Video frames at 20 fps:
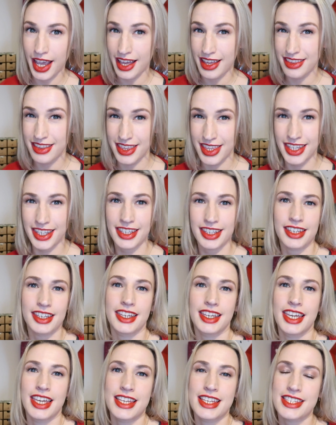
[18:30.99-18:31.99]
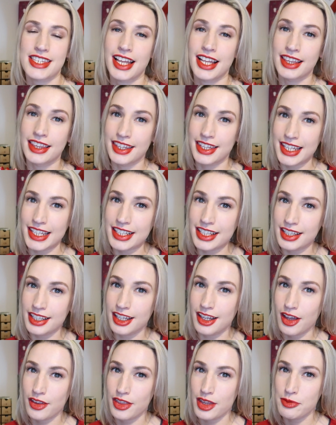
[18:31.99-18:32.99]
I think it's a
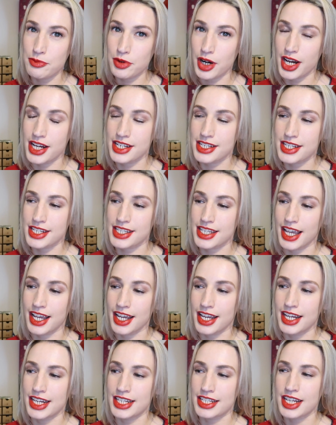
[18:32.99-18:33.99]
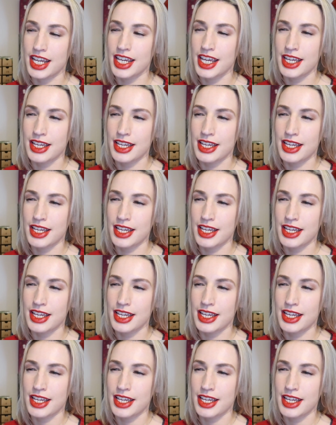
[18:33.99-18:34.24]
little on the pricey side,